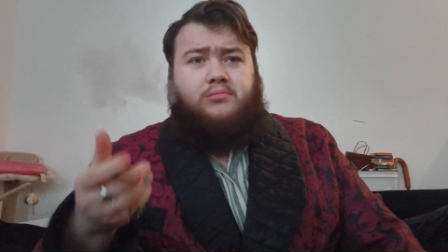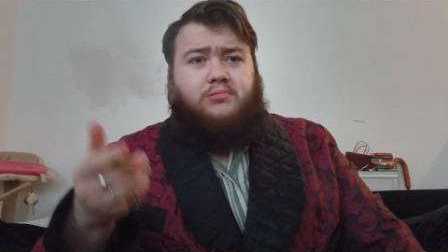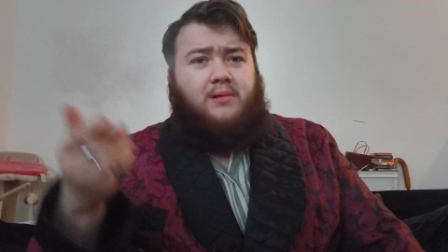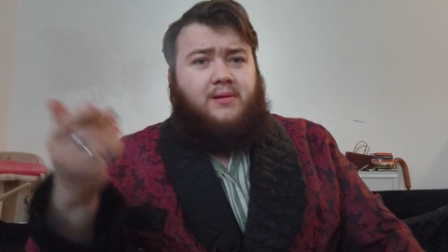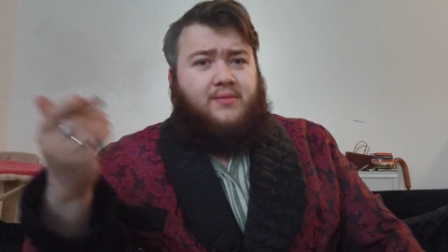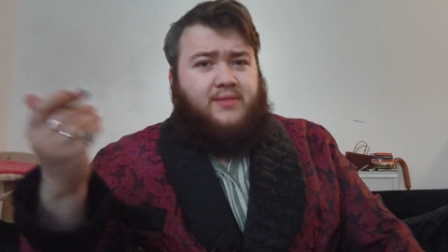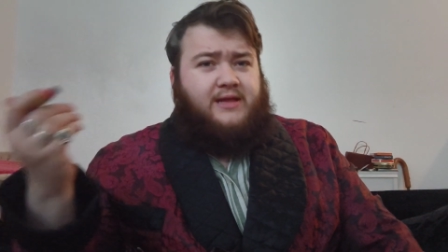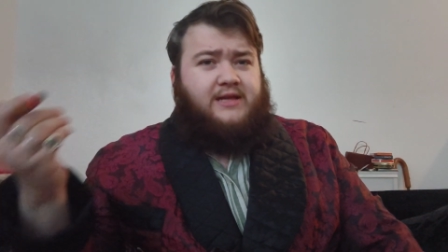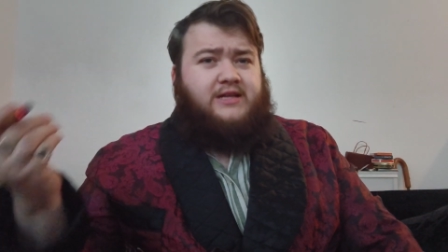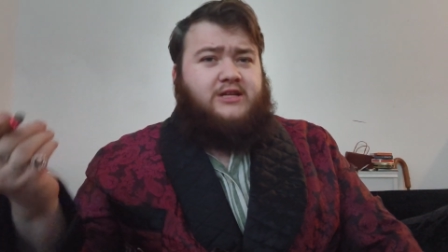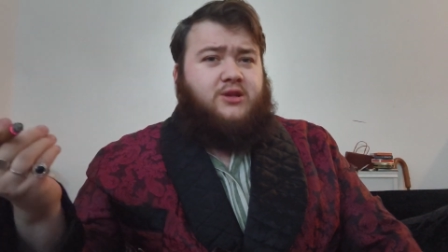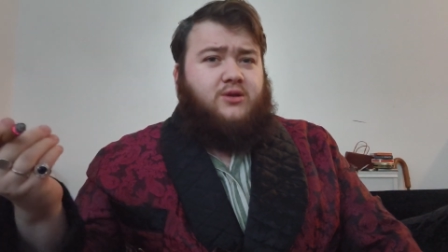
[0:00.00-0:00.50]

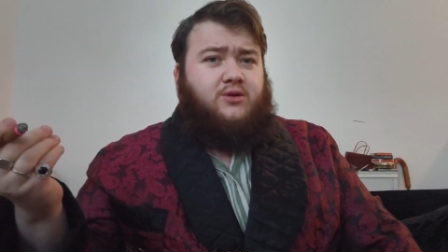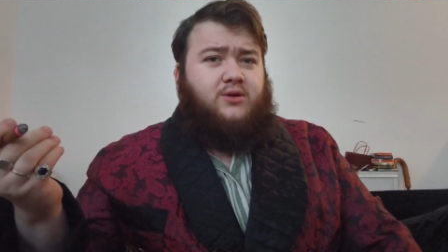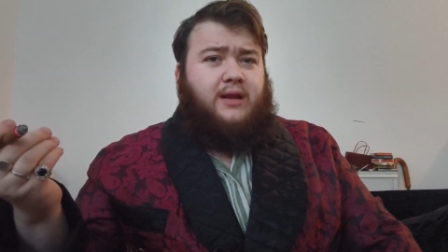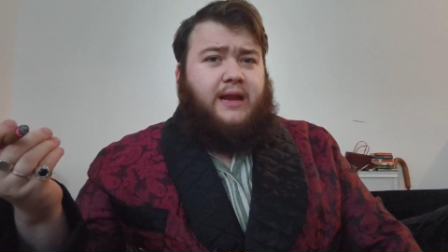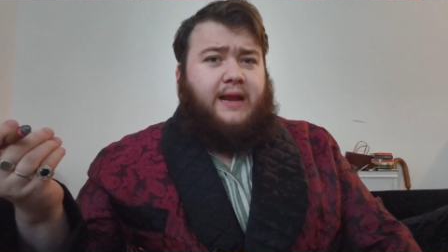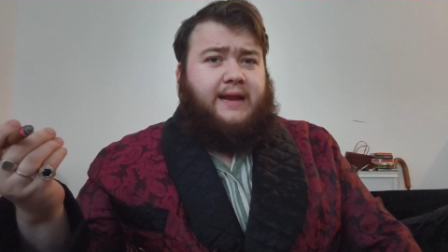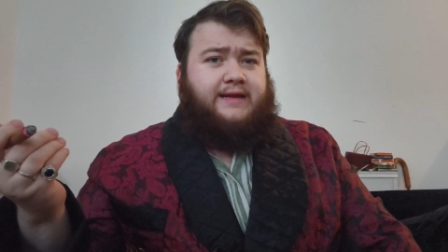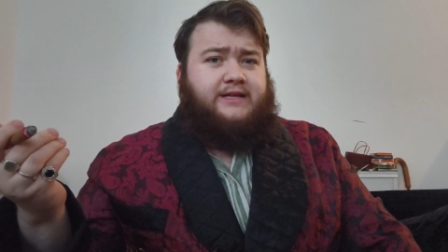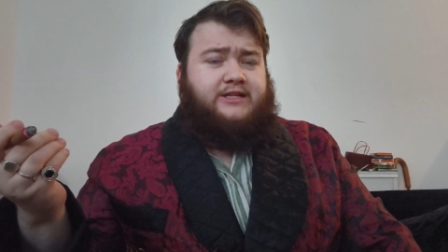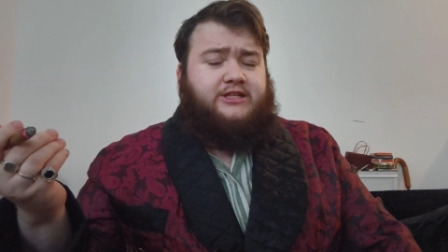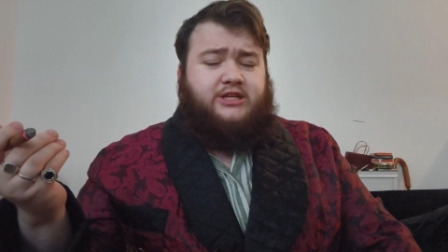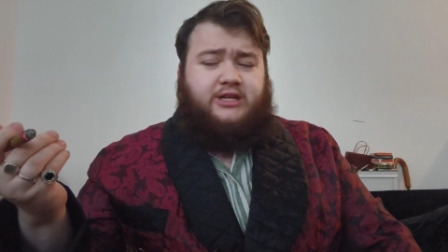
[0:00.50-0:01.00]
But these look
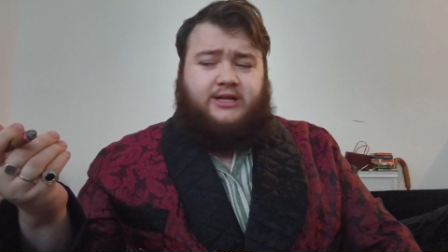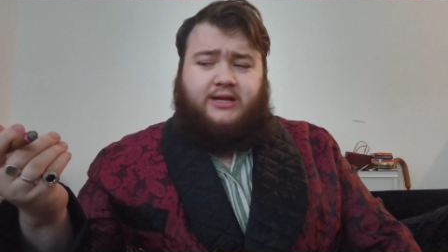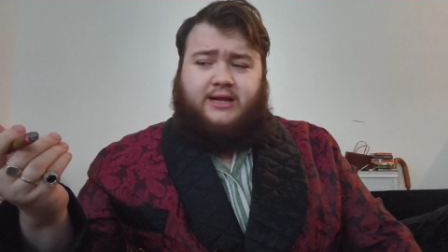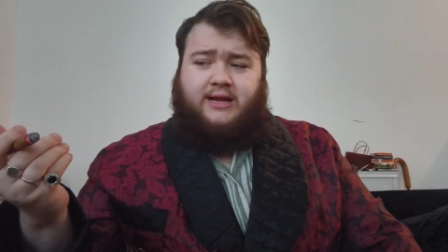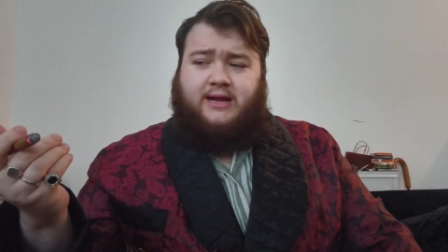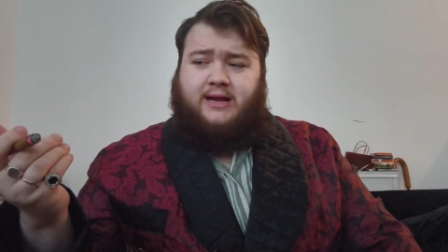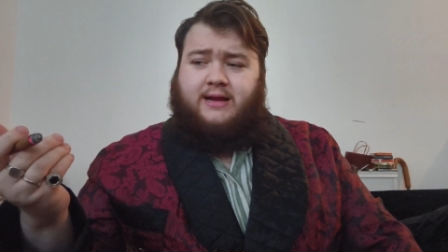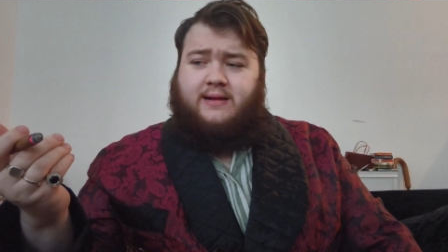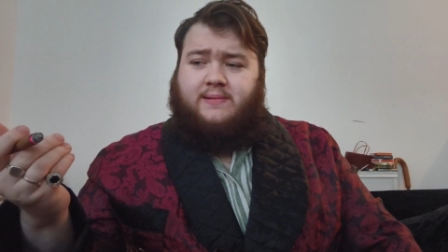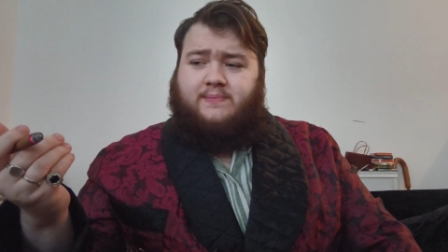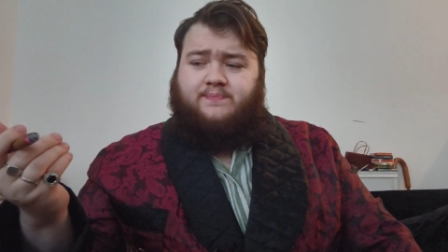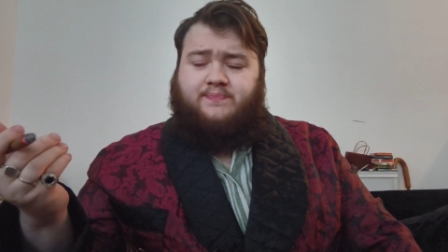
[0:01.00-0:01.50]
like a
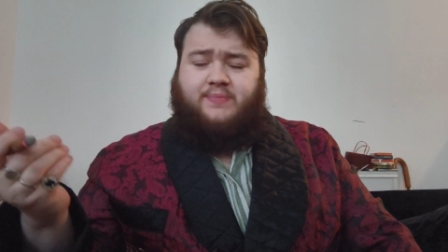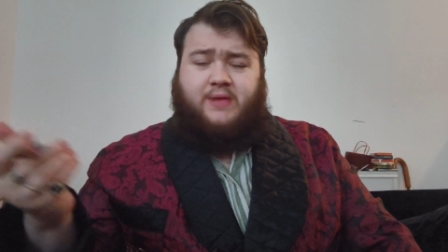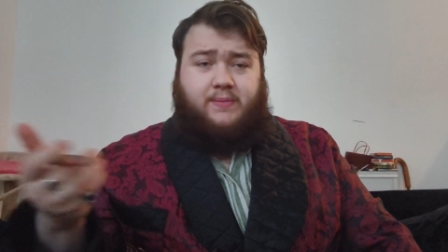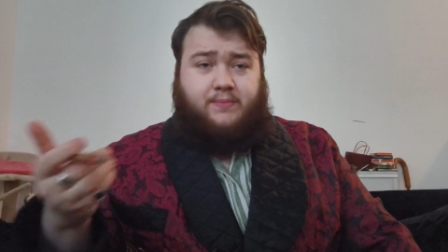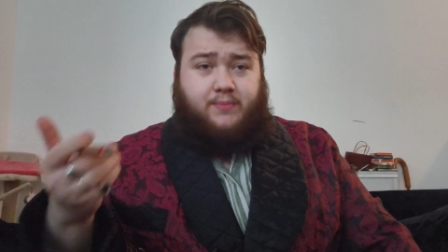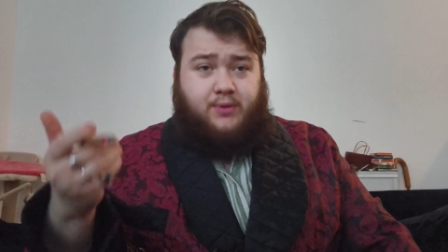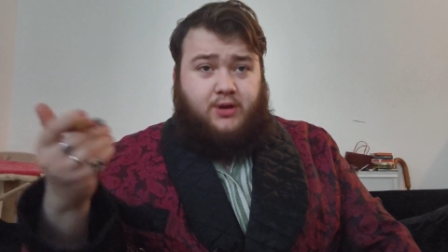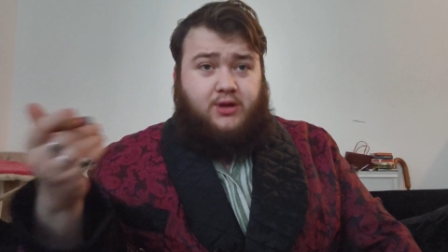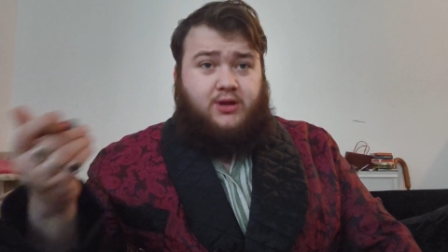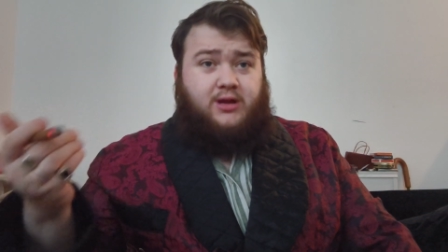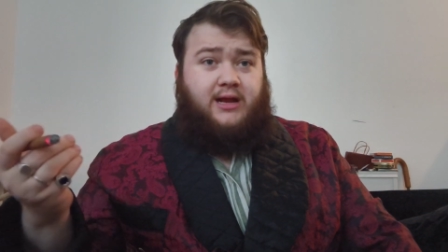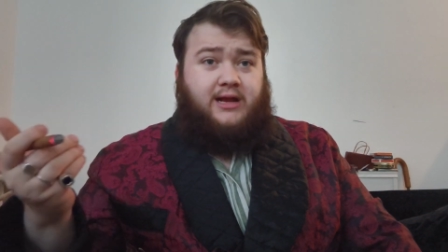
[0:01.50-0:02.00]
cigar, they
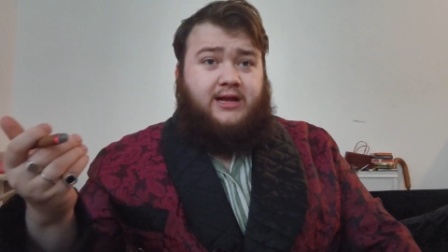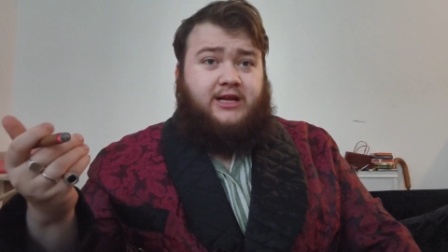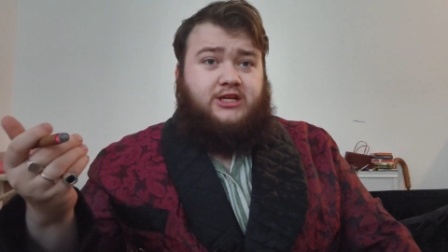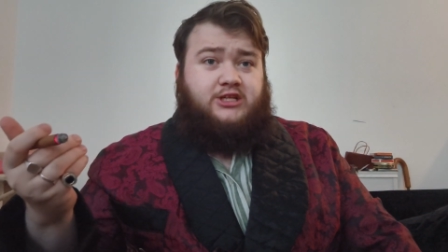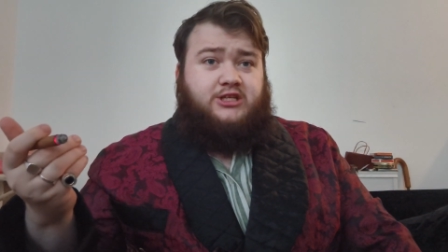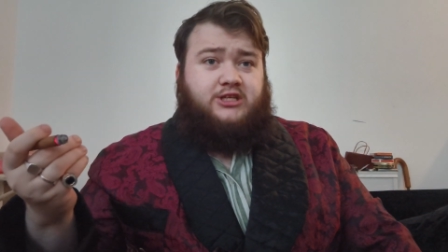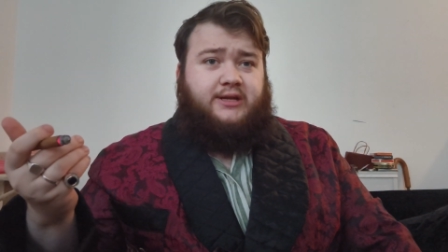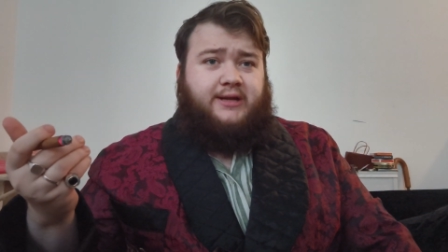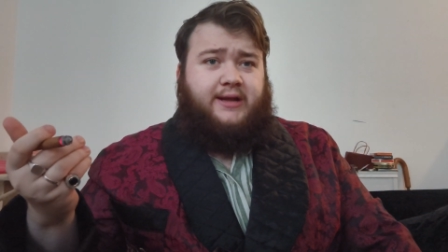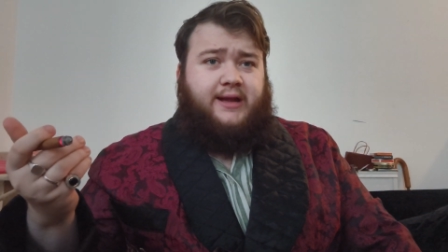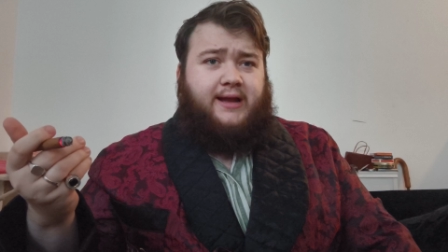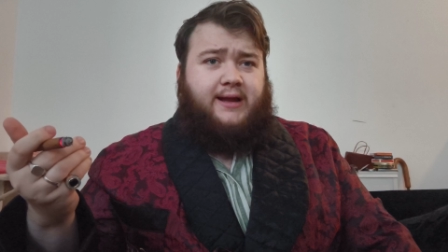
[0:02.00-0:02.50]
burn like a
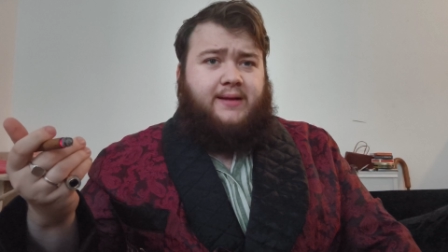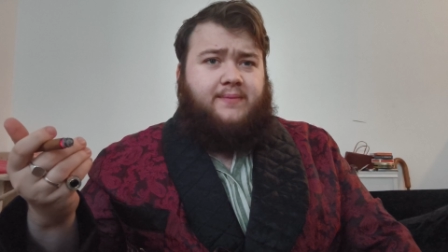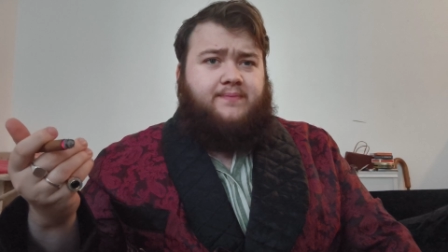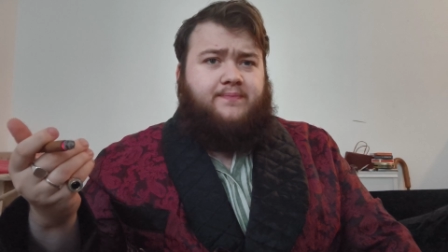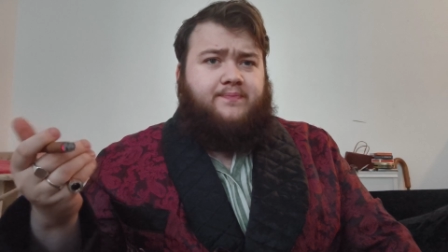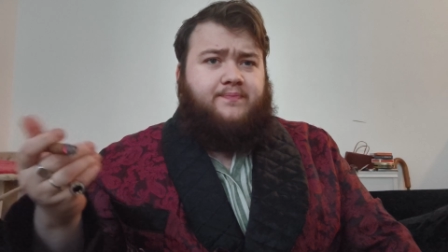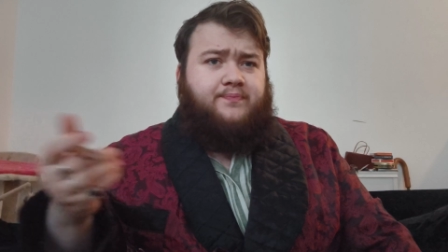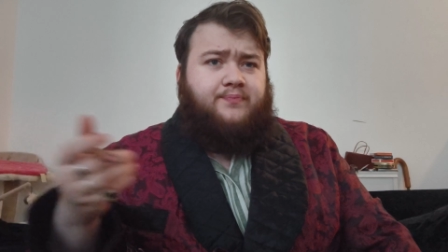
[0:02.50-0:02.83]
cigar,